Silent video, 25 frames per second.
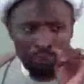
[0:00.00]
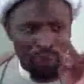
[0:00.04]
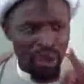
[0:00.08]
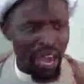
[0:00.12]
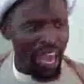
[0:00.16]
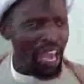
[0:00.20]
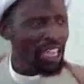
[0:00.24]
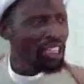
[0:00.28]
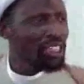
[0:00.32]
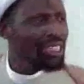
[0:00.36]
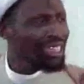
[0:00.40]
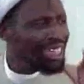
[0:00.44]

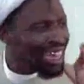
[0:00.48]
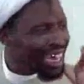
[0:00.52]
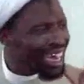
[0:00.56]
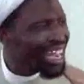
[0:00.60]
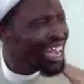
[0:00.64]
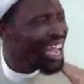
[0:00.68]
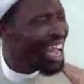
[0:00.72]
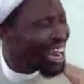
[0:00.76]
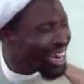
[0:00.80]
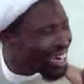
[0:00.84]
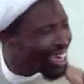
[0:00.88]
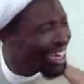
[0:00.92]
page
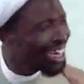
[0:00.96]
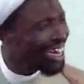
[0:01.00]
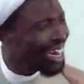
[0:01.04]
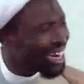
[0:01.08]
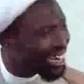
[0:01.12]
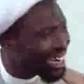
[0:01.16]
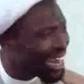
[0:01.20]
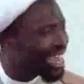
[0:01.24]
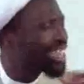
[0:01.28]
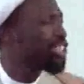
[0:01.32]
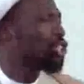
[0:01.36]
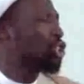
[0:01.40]

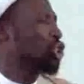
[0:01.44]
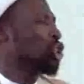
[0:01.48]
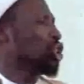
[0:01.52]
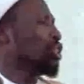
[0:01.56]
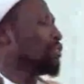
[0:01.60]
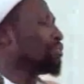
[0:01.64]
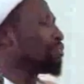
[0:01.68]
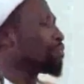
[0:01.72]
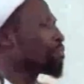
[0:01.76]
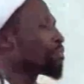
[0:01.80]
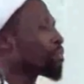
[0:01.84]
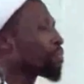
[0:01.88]

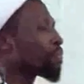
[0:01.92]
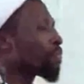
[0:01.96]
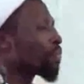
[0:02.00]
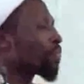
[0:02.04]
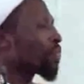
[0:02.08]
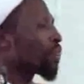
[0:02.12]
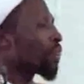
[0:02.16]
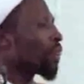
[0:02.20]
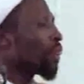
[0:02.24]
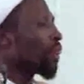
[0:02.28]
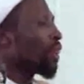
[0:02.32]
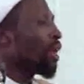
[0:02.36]
390.
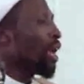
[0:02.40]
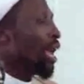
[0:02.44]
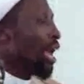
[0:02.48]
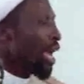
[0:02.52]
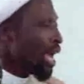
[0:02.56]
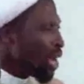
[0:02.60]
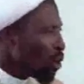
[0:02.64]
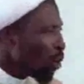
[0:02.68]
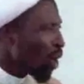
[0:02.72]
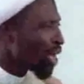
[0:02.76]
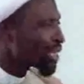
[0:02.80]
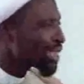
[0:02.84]

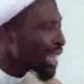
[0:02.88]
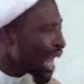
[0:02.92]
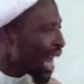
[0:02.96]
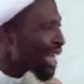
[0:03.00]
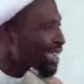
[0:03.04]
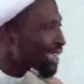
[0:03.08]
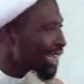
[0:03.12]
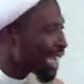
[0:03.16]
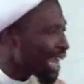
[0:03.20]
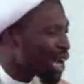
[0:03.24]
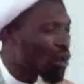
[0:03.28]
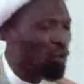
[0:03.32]
He was
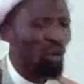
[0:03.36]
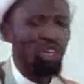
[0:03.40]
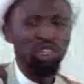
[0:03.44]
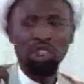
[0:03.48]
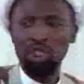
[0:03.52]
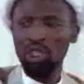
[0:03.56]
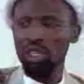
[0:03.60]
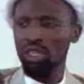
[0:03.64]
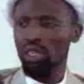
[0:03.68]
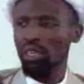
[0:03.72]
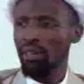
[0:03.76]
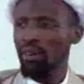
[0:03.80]
asked a
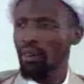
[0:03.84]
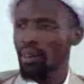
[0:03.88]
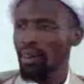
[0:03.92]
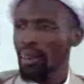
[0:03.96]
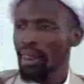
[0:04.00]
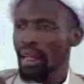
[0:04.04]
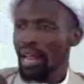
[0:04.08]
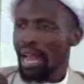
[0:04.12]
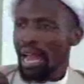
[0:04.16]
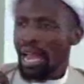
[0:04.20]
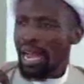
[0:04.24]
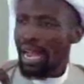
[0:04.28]
question:
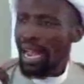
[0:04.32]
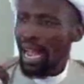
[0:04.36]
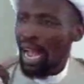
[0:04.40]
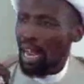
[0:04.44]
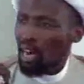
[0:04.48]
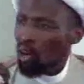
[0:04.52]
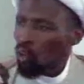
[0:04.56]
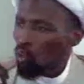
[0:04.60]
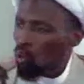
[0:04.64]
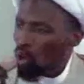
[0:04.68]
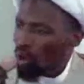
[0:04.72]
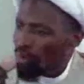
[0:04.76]

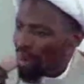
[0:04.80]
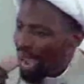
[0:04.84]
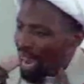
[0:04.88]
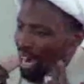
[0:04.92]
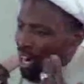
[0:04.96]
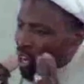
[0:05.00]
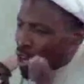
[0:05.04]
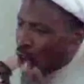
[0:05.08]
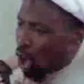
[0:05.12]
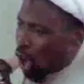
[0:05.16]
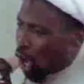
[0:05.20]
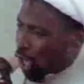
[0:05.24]
can
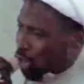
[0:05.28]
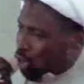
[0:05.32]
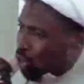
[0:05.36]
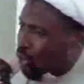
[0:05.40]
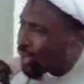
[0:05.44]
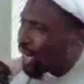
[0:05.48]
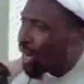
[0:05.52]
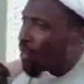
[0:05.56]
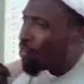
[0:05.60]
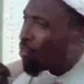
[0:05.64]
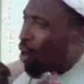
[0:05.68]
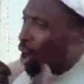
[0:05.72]
woman go to
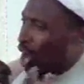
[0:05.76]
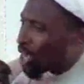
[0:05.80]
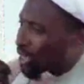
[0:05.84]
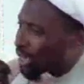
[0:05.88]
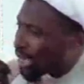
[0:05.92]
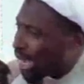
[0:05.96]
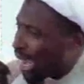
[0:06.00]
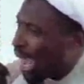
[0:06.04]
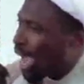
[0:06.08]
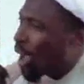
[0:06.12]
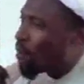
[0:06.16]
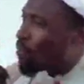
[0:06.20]
the
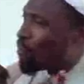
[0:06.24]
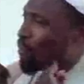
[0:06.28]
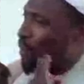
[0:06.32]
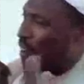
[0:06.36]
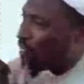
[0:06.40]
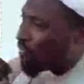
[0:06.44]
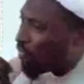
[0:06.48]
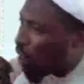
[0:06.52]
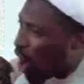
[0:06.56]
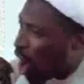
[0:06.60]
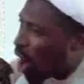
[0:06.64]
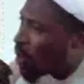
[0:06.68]
mosque and
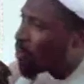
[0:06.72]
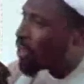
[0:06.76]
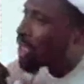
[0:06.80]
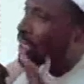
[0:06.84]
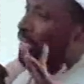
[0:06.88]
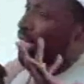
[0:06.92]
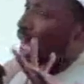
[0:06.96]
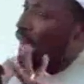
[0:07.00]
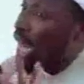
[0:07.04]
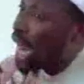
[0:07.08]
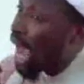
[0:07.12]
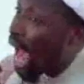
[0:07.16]
perform
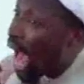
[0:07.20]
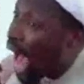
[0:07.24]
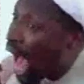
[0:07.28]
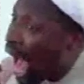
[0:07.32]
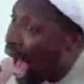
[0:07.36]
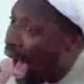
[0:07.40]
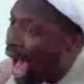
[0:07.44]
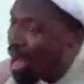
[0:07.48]
salah?